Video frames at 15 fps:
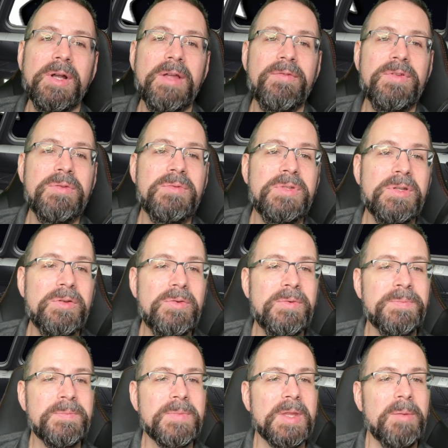If you do,
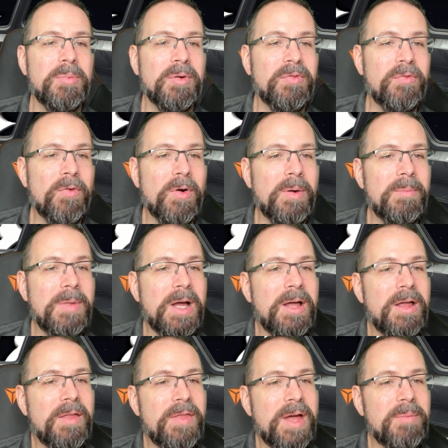perform
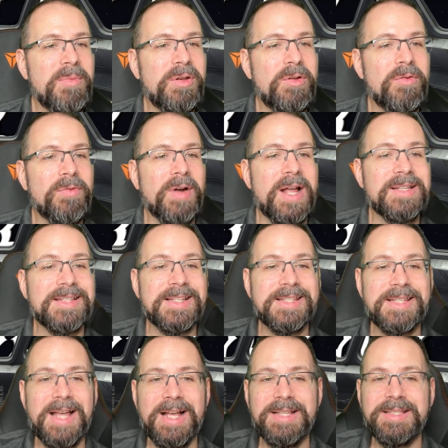uh, that maneuver as a
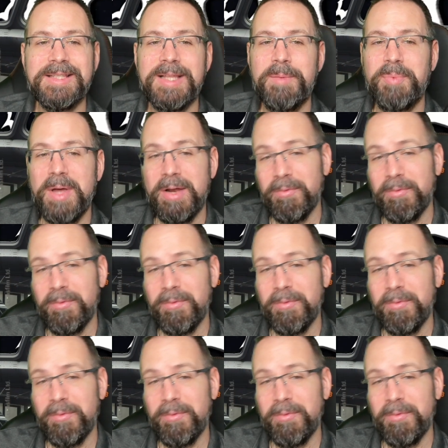side slip and